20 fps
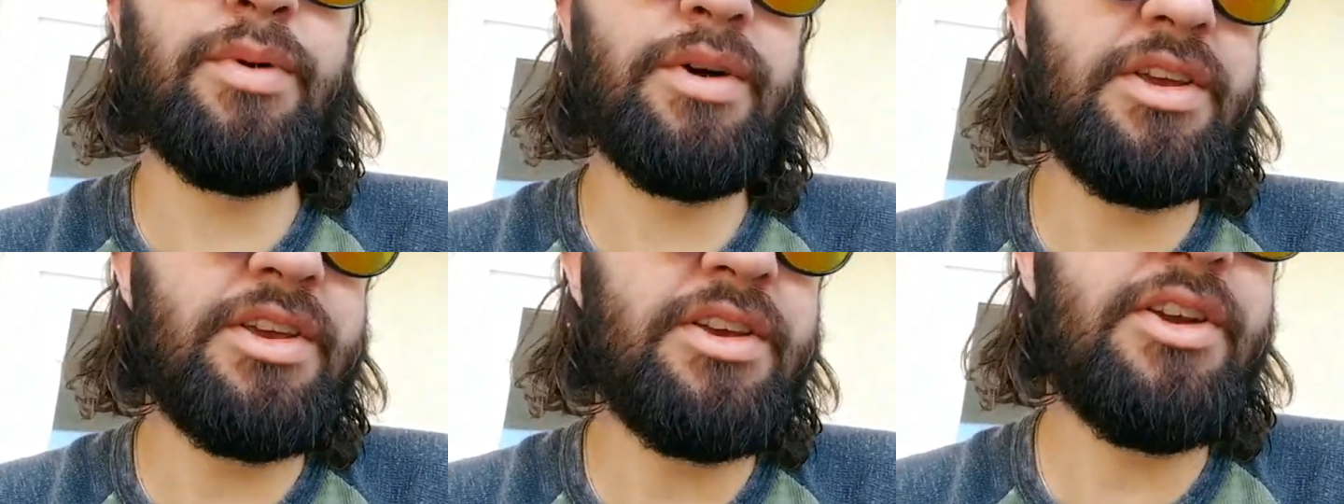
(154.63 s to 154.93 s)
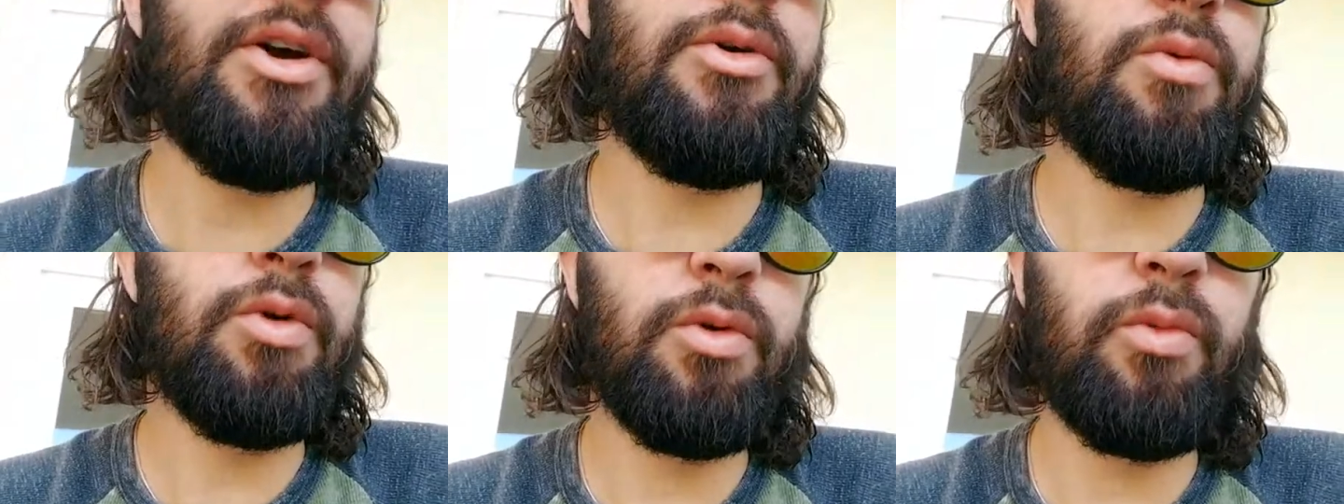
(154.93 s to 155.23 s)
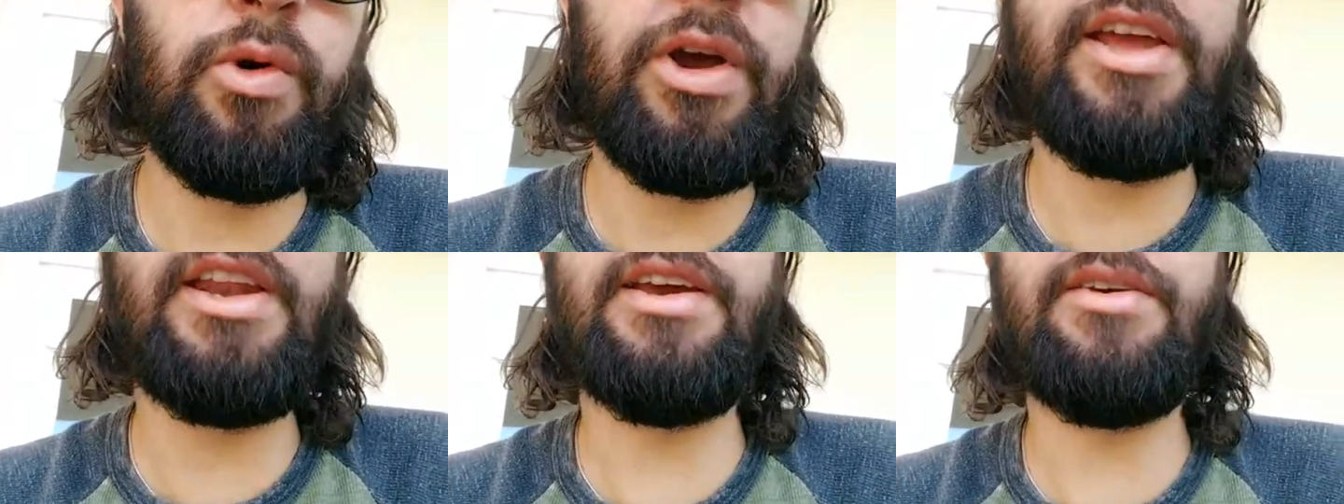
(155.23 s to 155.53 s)
But, we're
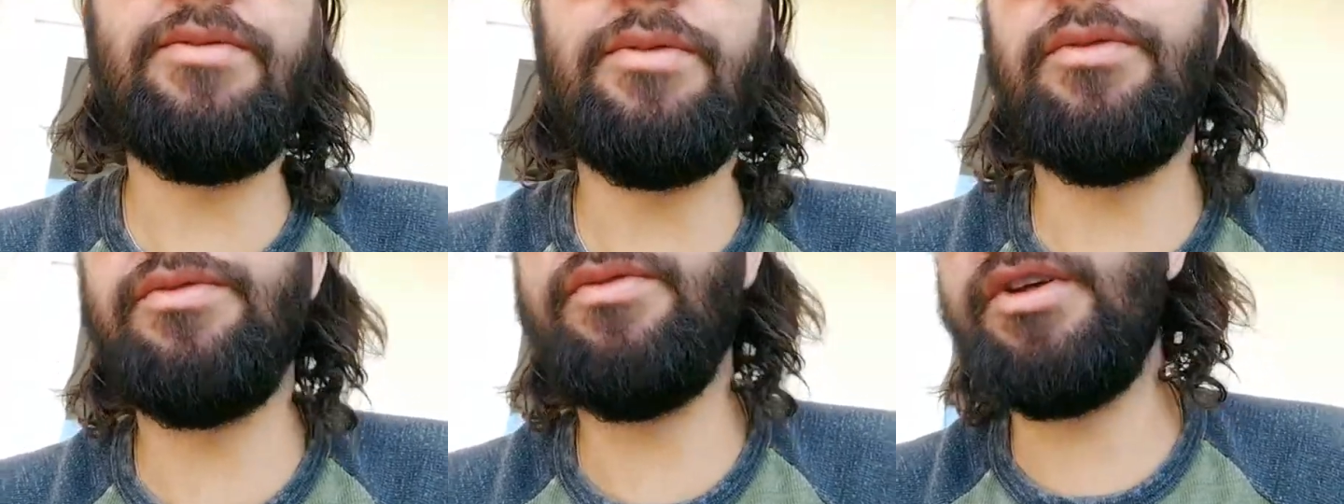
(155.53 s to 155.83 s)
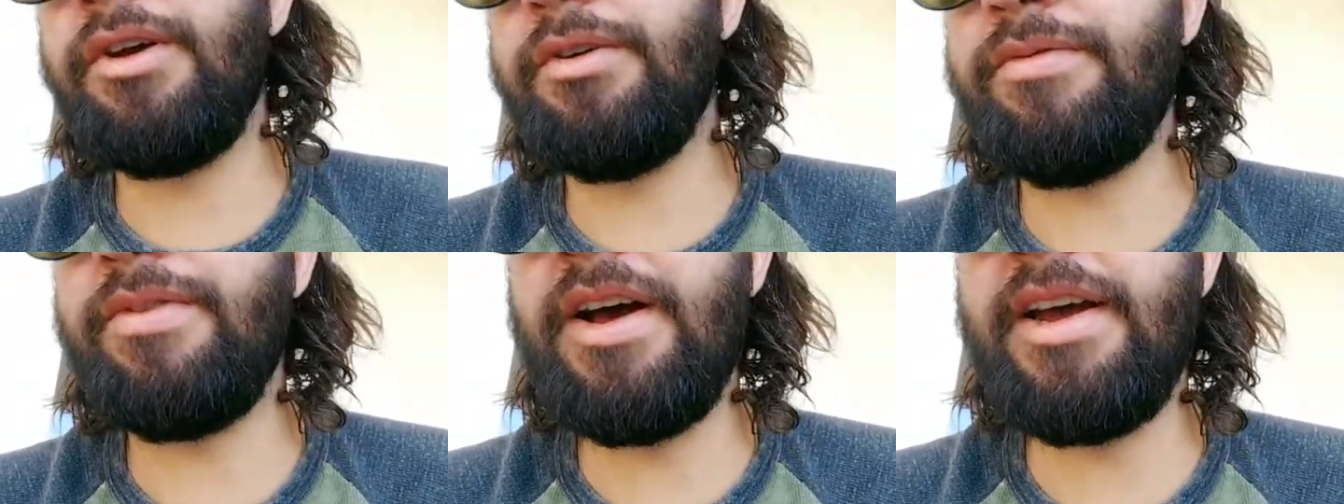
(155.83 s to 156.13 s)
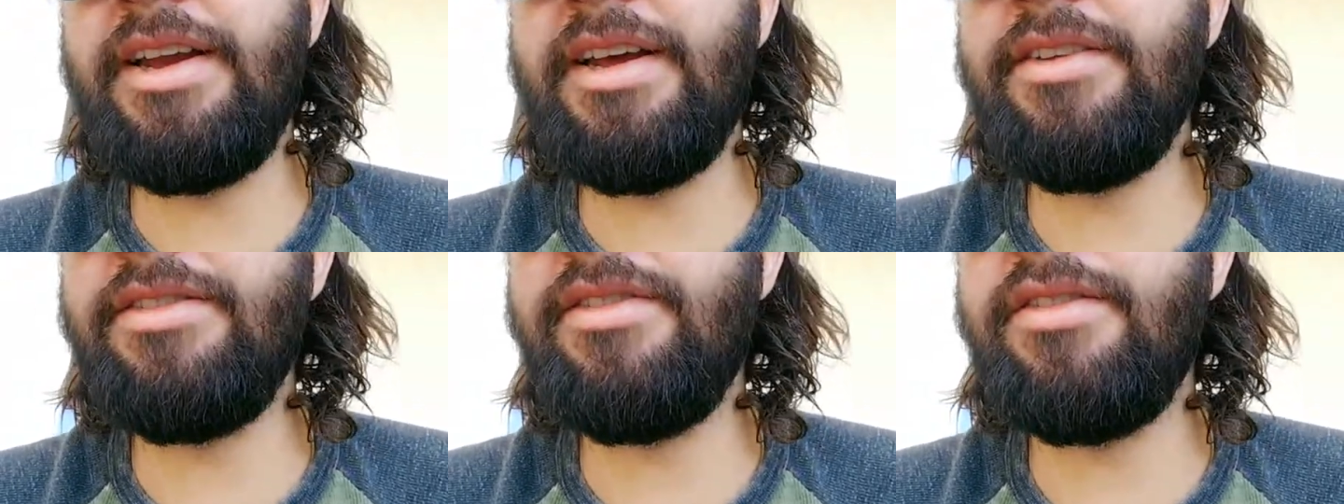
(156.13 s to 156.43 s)
waiting for Flare
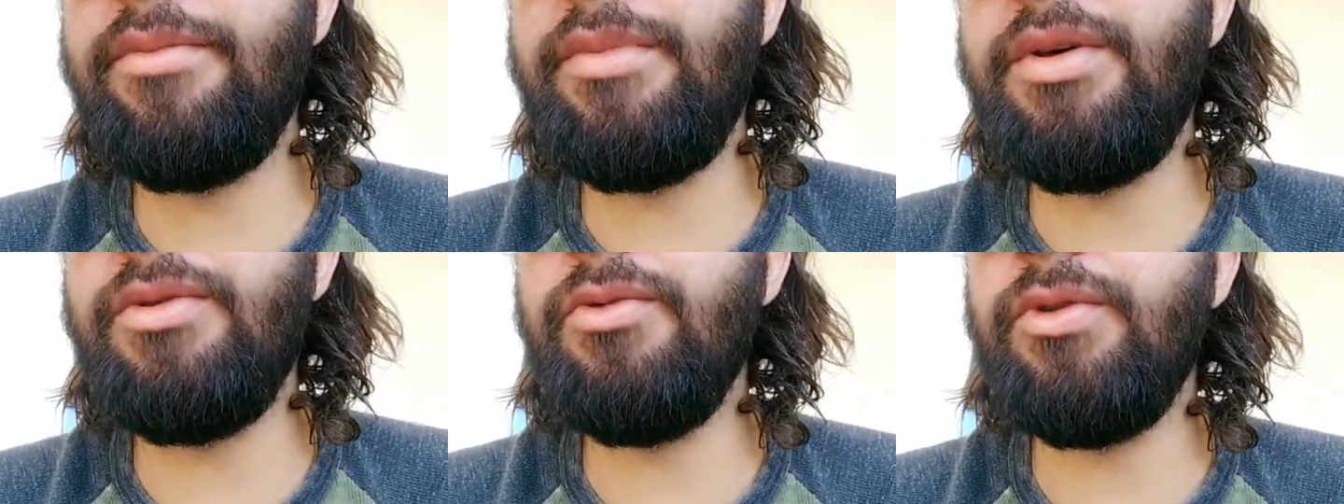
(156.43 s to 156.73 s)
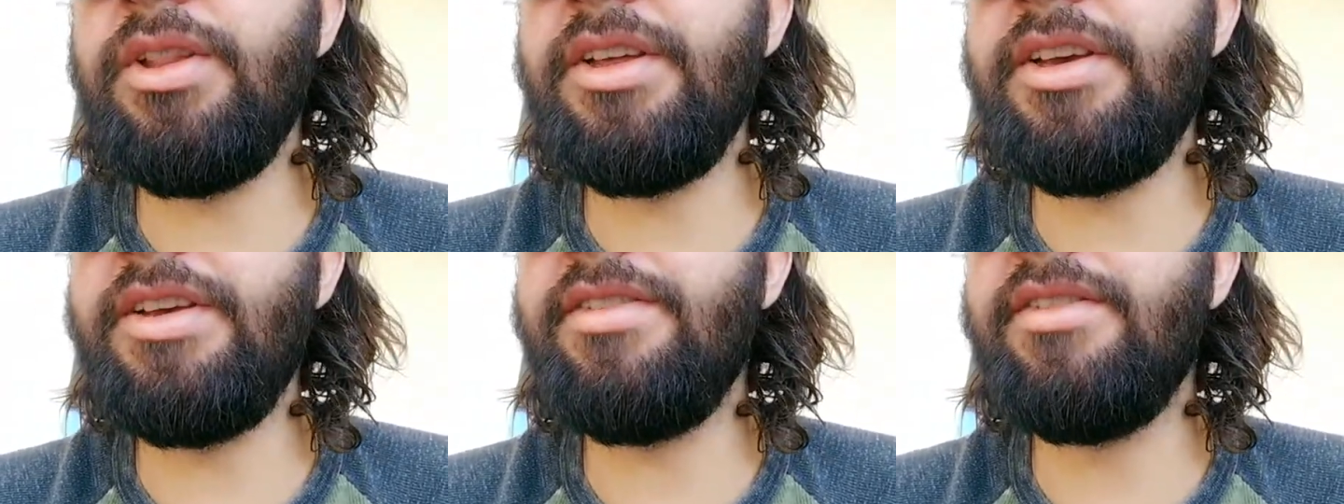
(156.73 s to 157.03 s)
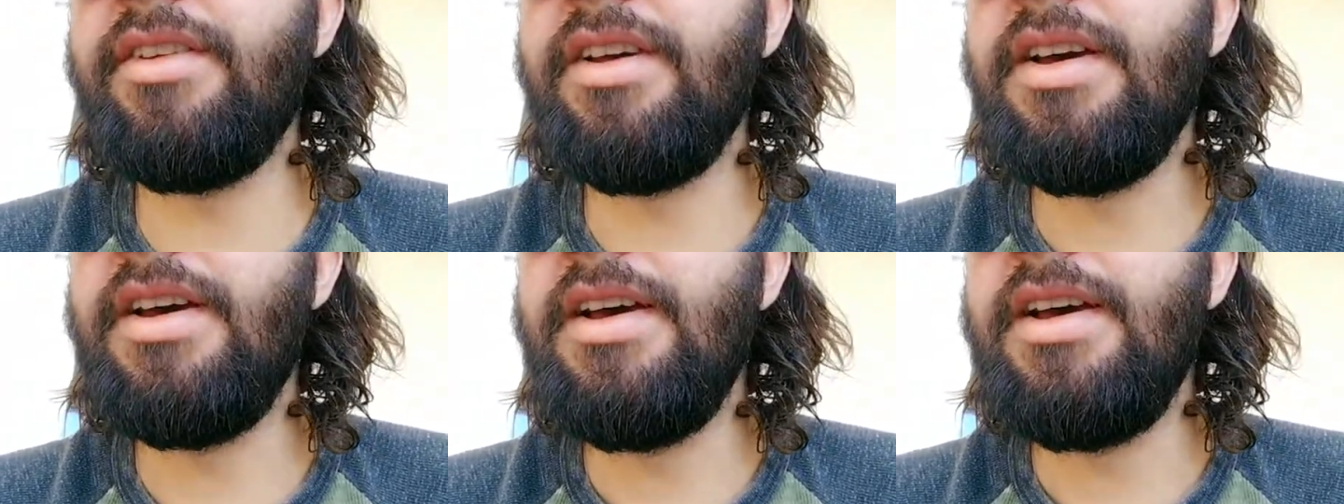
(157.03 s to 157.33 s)
Finance to be
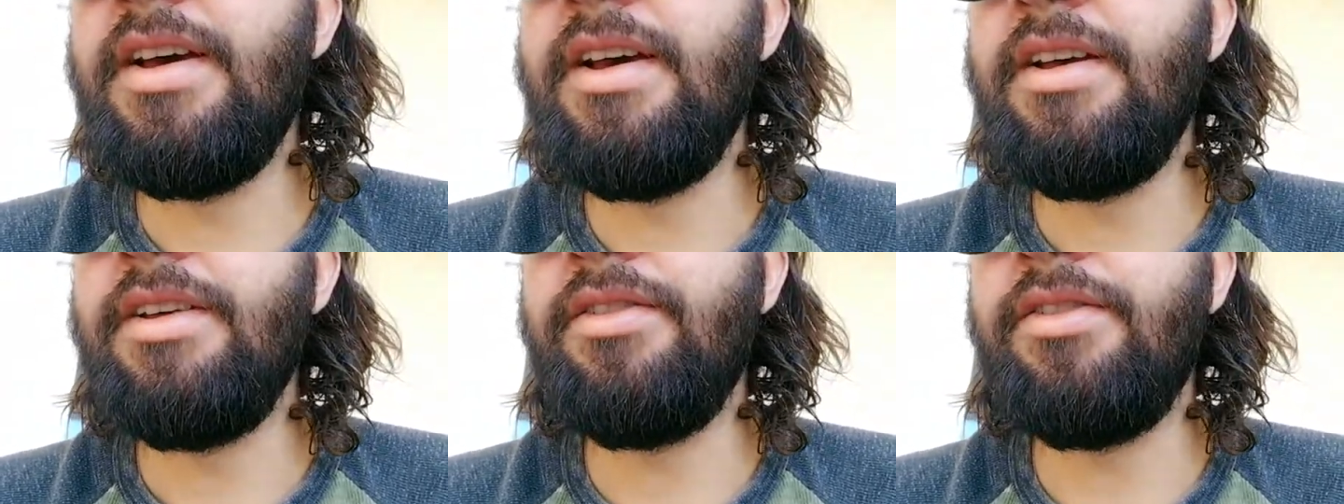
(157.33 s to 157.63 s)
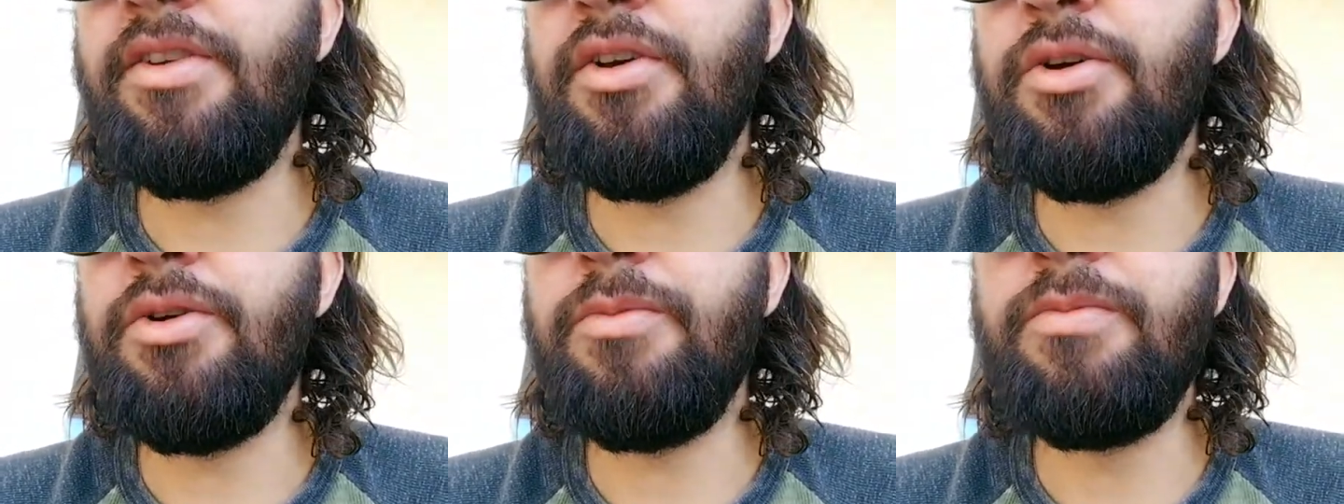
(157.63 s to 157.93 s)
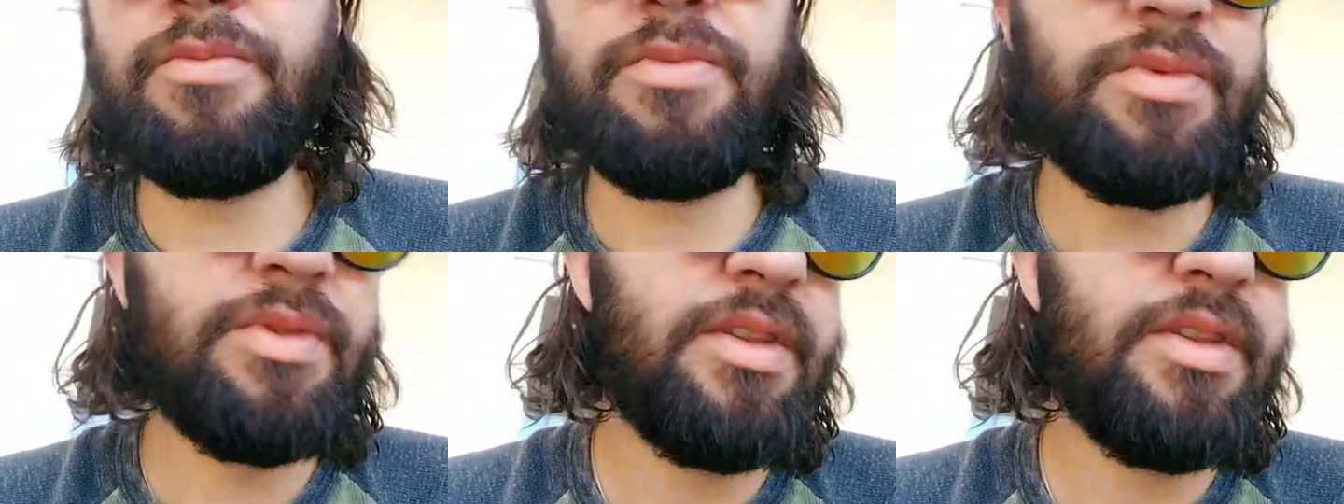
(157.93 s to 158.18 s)
released. So,